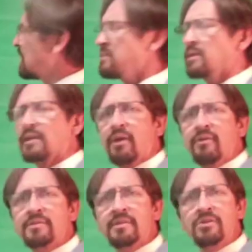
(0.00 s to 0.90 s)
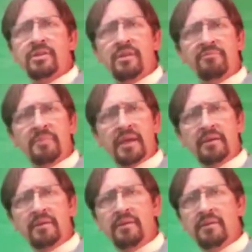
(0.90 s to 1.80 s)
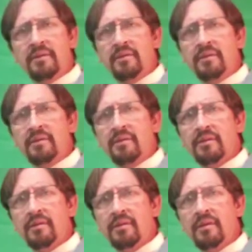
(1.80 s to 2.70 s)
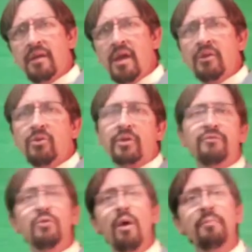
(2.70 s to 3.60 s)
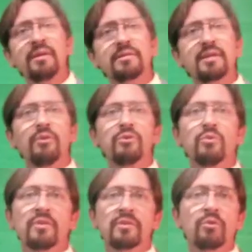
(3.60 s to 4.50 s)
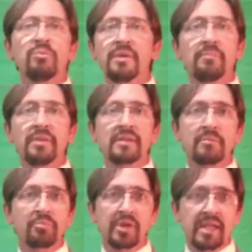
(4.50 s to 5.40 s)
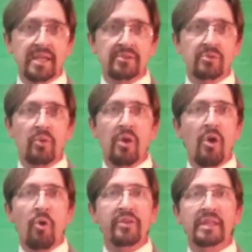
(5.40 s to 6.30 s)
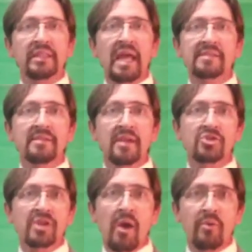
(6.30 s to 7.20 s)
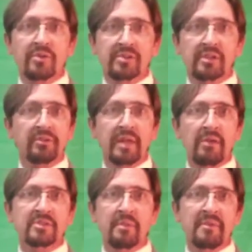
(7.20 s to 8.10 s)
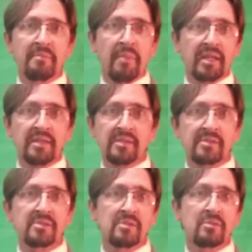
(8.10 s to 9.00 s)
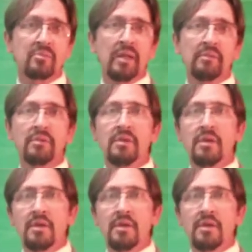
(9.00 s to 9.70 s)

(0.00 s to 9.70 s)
time that Karen said she loved me. Look, if you want me to tell you that there will be a pleasant breeze, or that last night's showers cleared out some of the mugginess, well,